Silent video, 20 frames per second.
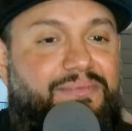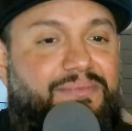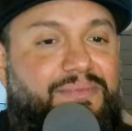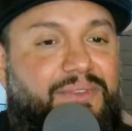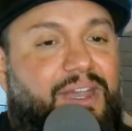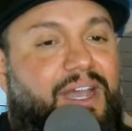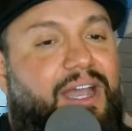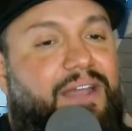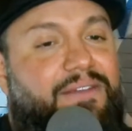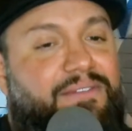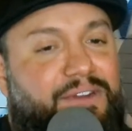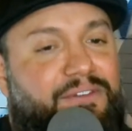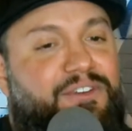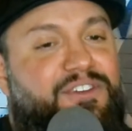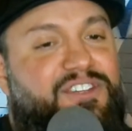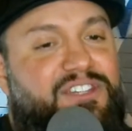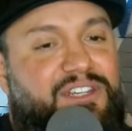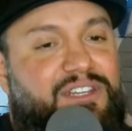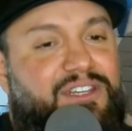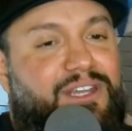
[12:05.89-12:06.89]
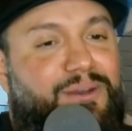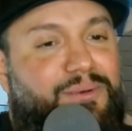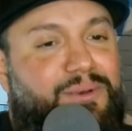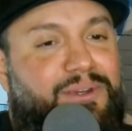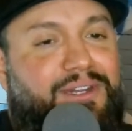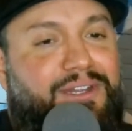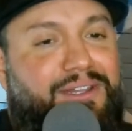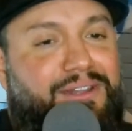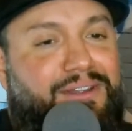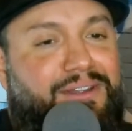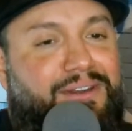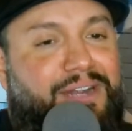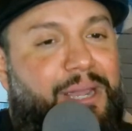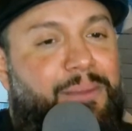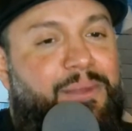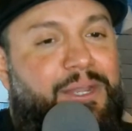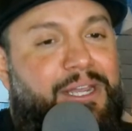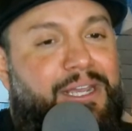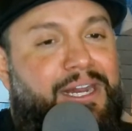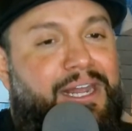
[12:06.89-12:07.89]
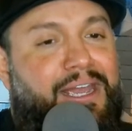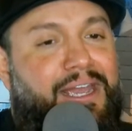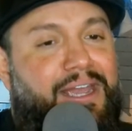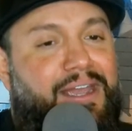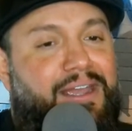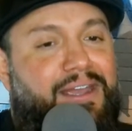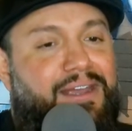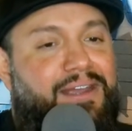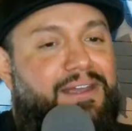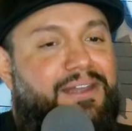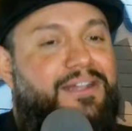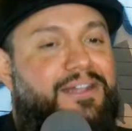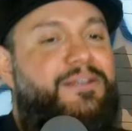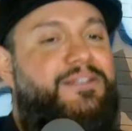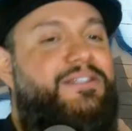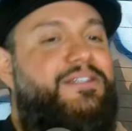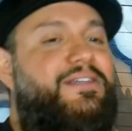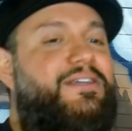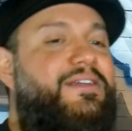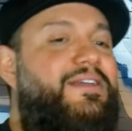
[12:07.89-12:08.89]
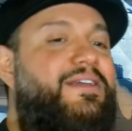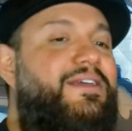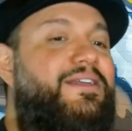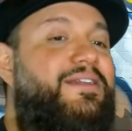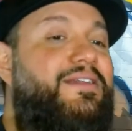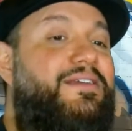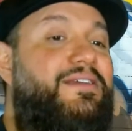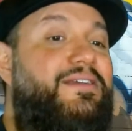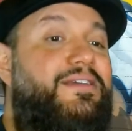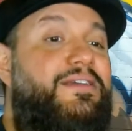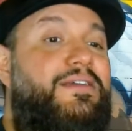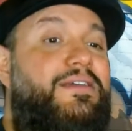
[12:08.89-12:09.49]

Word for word: Maiden. I've never seen that one either. I mean, I had. Let's see it again. You got me.